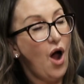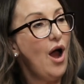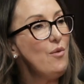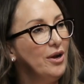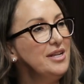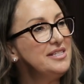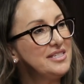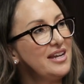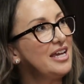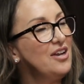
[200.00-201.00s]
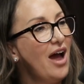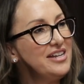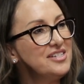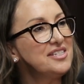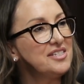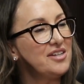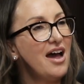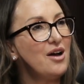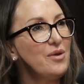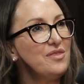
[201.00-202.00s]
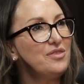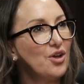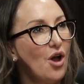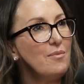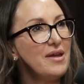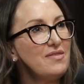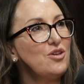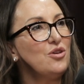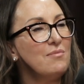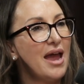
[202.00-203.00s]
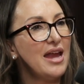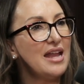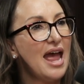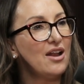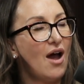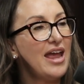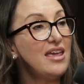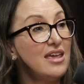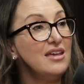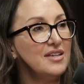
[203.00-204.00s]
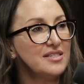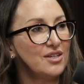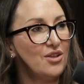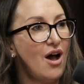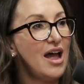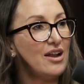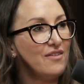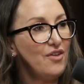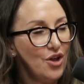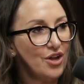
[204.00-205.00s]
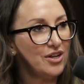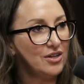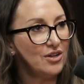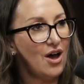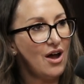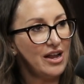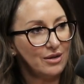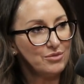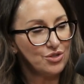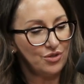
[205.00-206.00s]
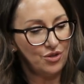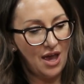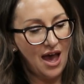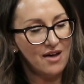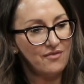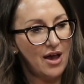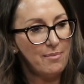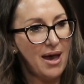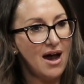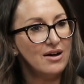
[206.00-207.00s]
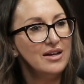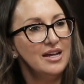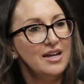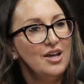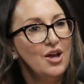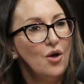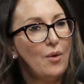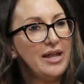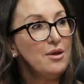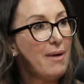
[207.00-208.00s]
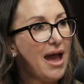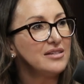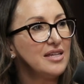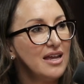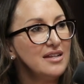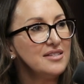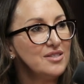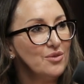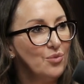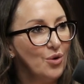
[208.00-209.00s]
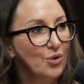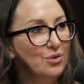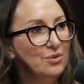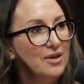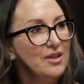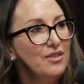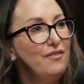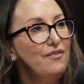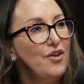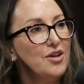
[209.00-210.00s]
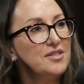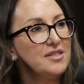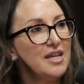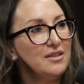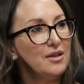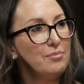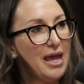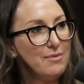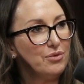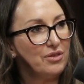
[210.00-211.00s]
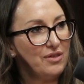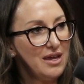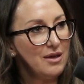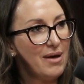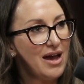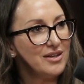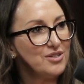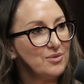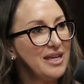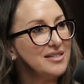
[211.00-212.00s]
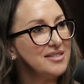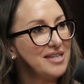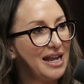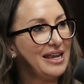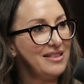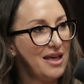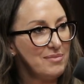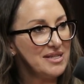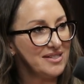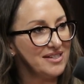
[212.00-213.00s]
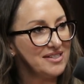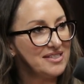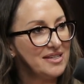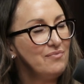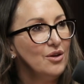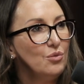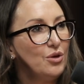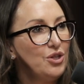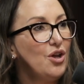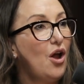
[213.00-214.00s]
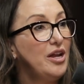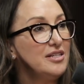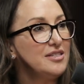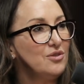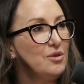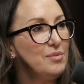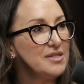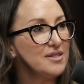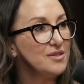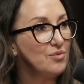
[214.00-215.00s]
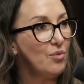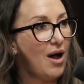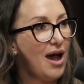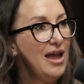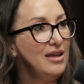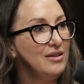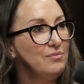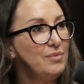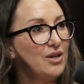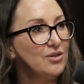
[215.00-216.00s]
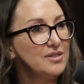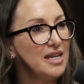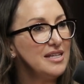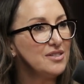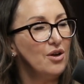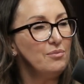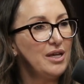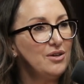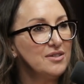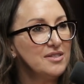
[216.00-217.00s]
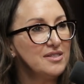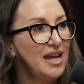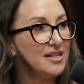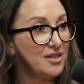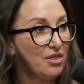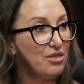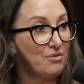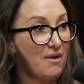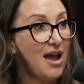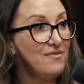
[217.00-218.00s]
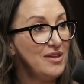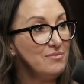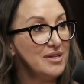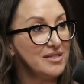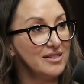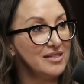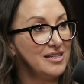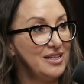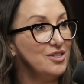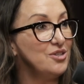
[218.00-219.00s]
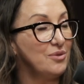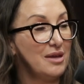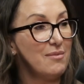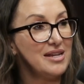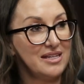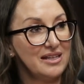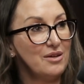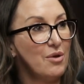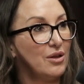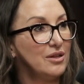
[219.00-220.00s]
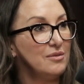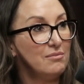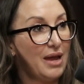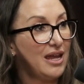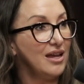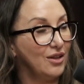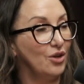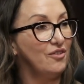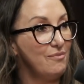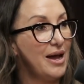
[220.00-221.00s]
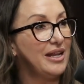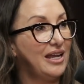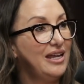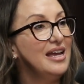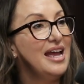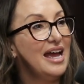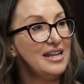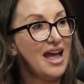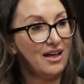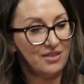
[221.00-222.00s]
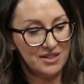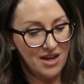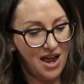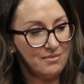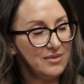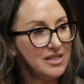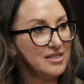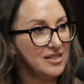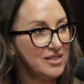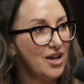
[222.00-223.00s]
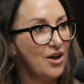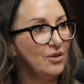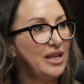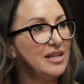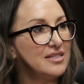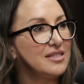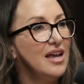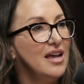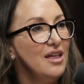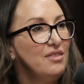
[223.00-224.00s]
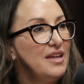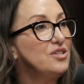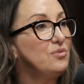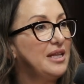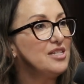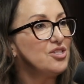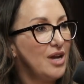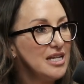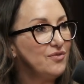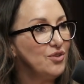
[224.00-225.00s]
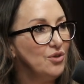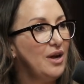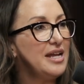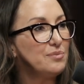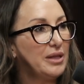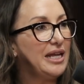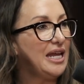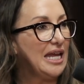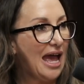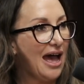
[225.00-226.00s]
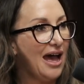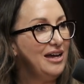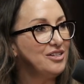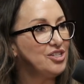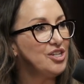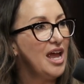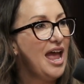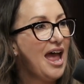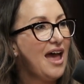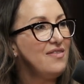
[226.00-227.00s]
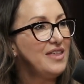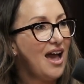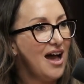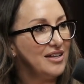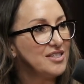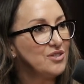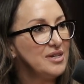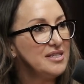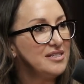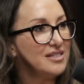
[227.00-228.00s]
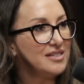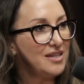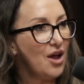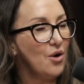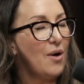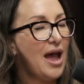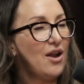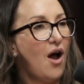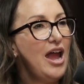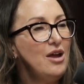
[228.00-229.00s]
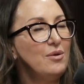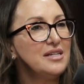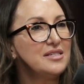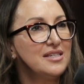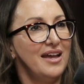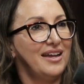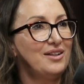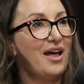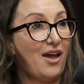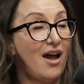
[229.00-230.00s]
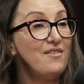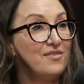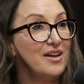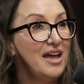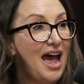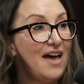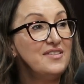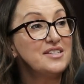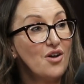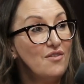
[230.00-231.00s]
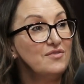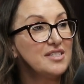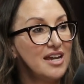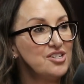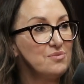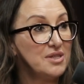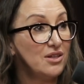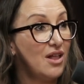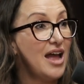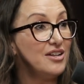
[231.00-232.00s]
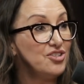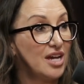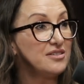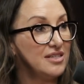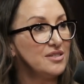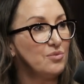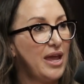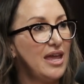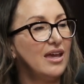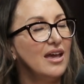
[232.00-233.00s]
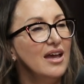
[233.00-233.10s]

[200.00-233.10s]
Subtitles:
I want to can I just start with the comment that you made, and I hear this a lot and I've heard it a lot and I'm sure you have, about when your back's against the wall, the first thing that people think about doing is selling their business. Well, you're going to sell your business. Why? Because it's not because it's a thriving business and you're doing amazingly well and making a lot of money and now the time is to sell. It's things are really stressful. It's bleeding cash. And the answer is to sell. And I always, I've had this conversation with a client just this week.